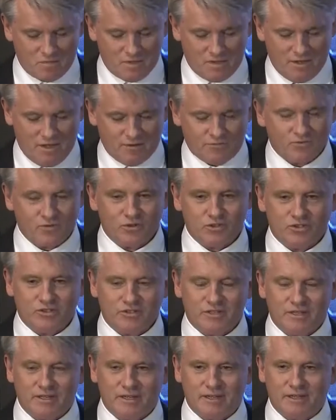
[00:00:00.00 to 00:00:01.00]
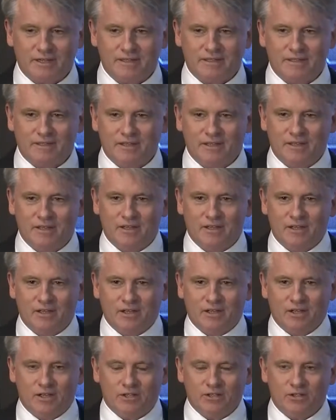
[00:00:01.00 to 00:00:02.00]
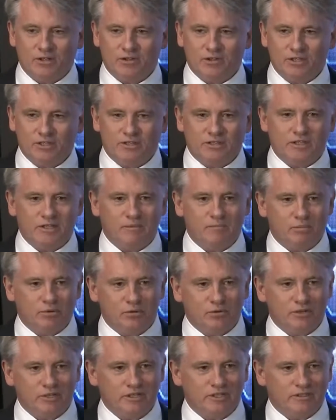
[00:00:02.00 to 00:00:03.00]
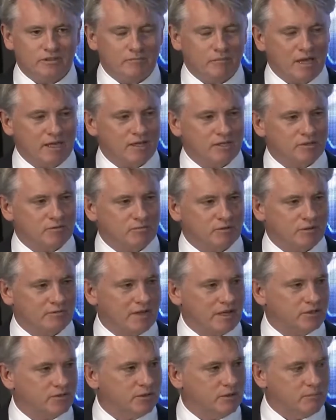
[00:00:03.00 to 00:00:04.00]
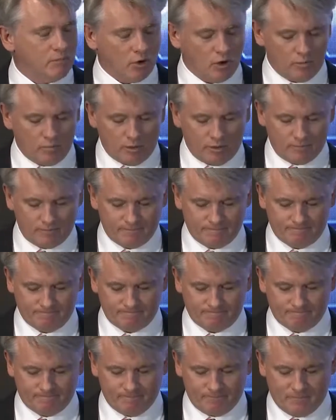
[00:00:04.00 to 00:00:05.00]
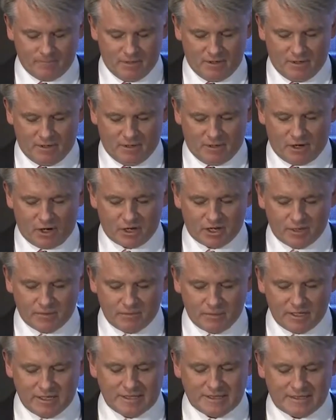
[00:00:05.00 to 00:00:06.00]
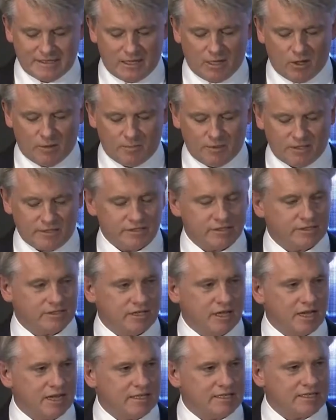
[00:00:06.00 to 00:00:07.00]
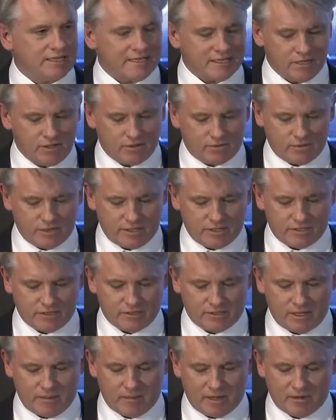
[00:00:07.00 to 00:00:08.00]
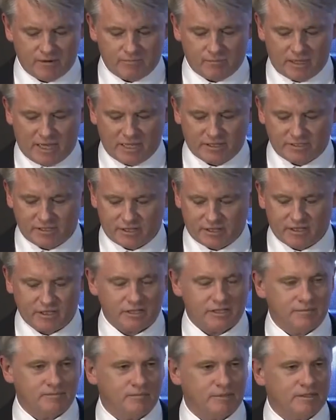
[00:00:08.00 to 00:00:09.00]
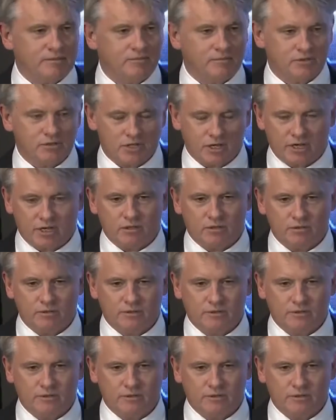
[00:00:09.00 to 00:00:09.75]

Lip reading: First, the employees and management of ExxonMobil are committed to helping society increase the amount of plastic that can be recycled.